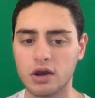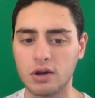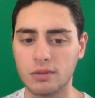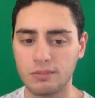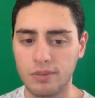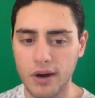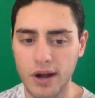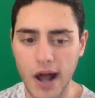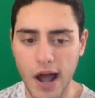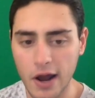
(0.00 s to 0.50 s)

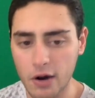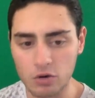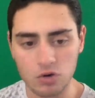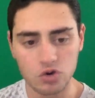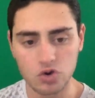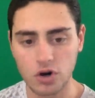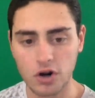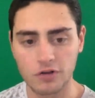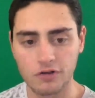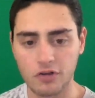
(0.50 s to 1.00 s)
But I don't
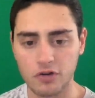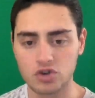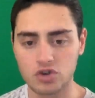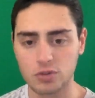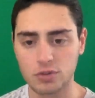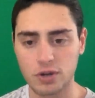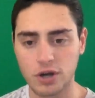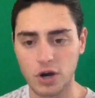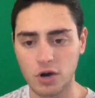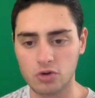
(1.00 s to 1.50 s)
trust their
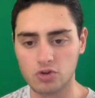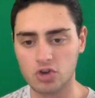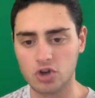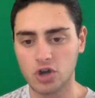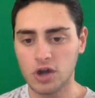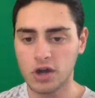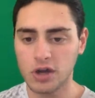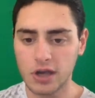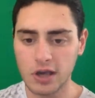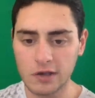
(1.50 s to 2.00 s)
interim coach.
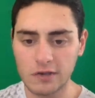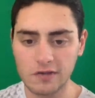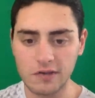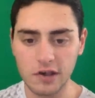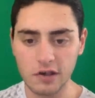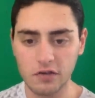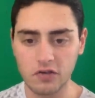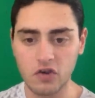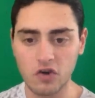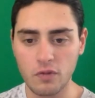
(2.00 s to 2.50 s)
Is
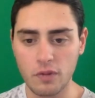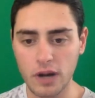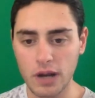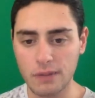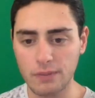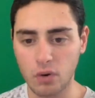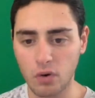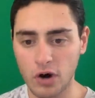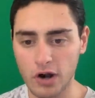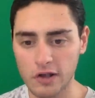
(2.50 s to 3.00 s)
6 too many
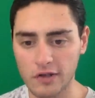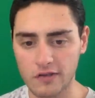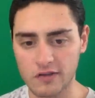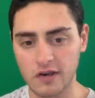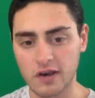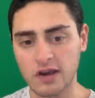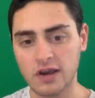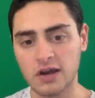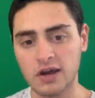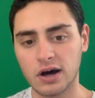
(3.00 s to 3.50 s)

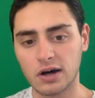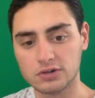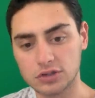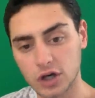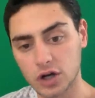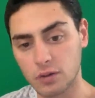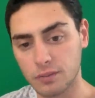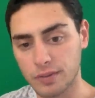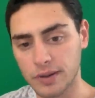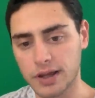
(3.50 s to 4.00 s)
points? A
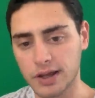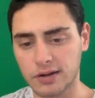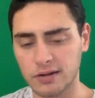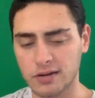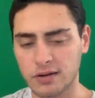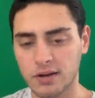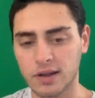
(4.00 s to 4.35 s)
little bit.